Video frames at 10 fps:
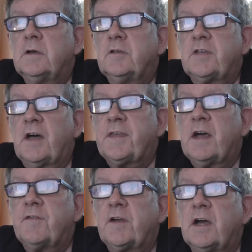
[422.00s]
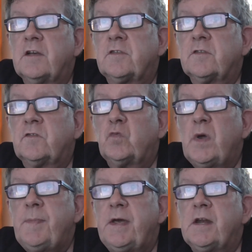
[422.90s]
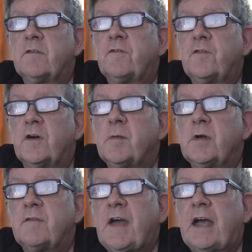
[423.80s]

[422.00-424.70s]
South Africa has a sweeping affirmative